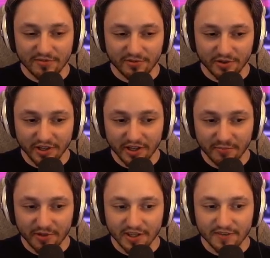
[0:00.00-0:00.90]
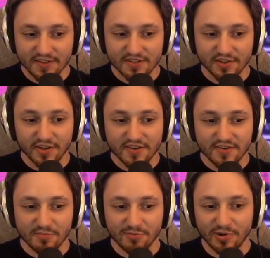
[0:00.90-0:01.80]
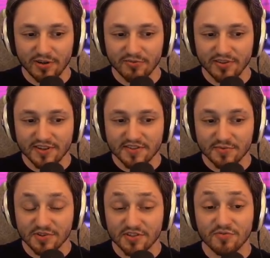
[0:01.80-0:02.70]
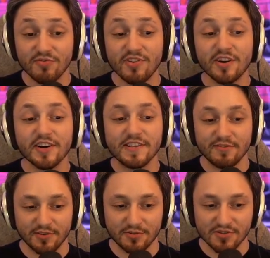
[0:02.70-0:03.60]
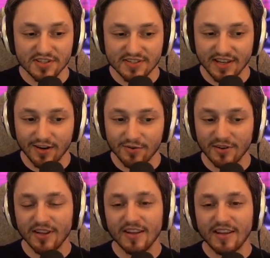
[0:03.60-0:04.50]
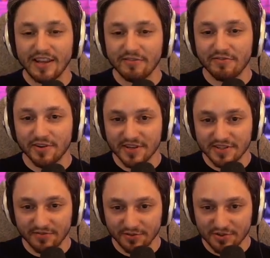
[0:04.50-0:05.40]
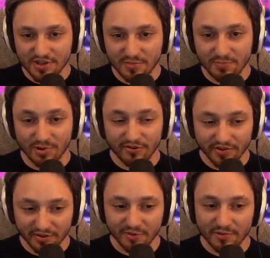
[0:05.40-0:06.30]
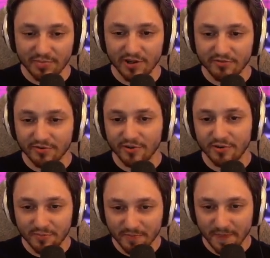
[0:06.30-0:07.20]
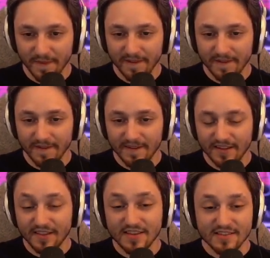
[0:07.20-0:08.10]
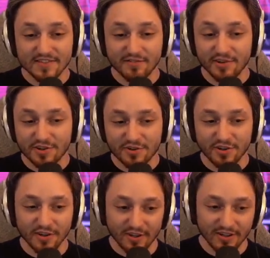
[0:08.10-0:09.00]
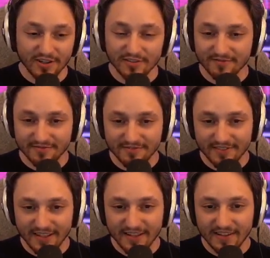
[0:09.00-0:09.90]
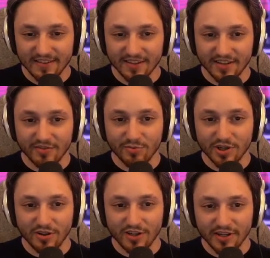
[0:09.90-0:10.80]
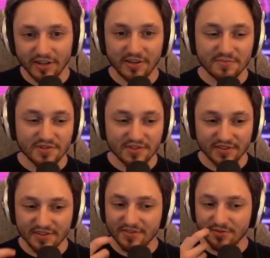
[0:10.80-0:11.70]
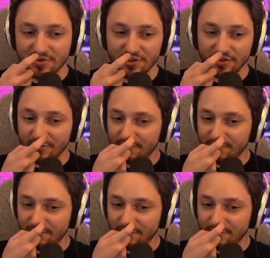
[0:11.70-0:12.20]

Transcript: for a game. Like, if the Zerg isn't prepared for this, which it's very difficult to scout and very difficult to be perfectly prepared for, this is a very strong all-in. Like, I've won a lot of games using this for sure.